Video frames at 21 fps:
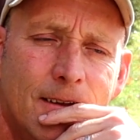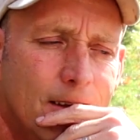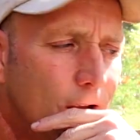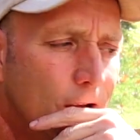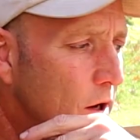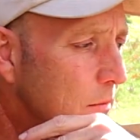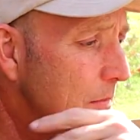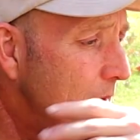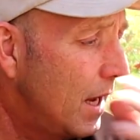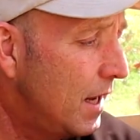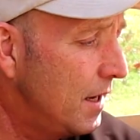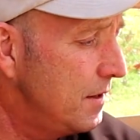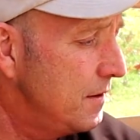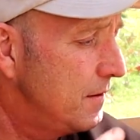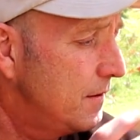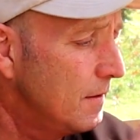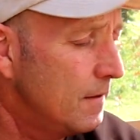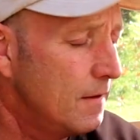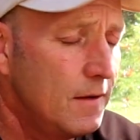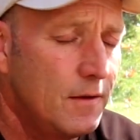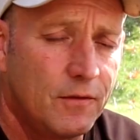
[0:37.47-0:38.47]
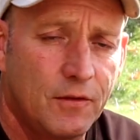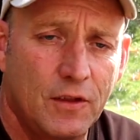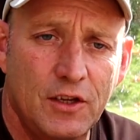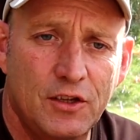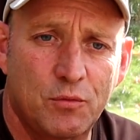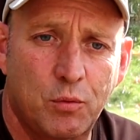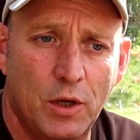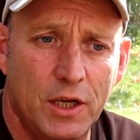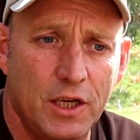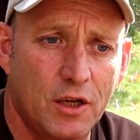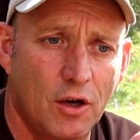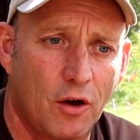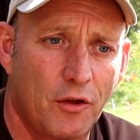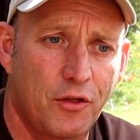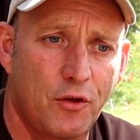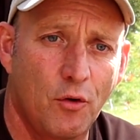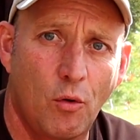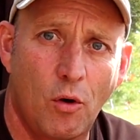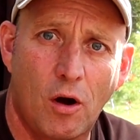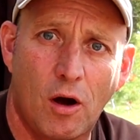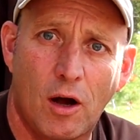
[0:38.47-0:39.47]
and this week I
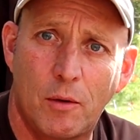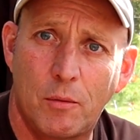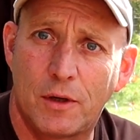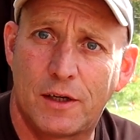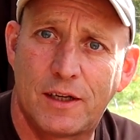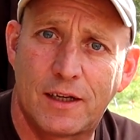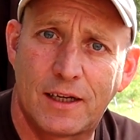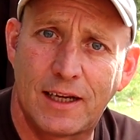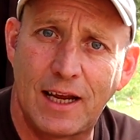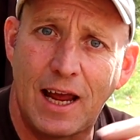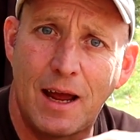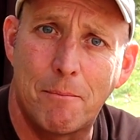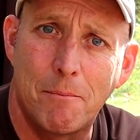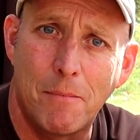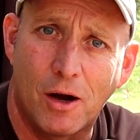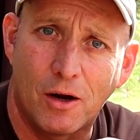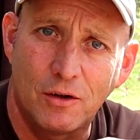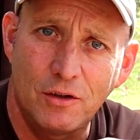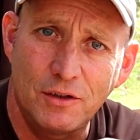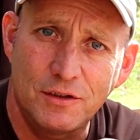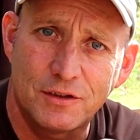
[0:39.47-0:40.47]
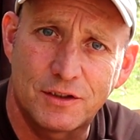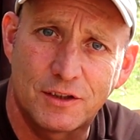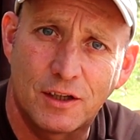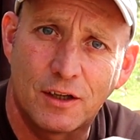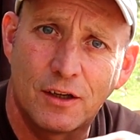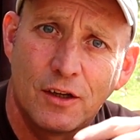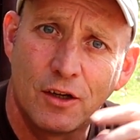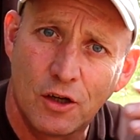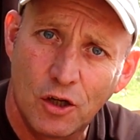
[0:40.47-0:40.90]
thought I would get amongst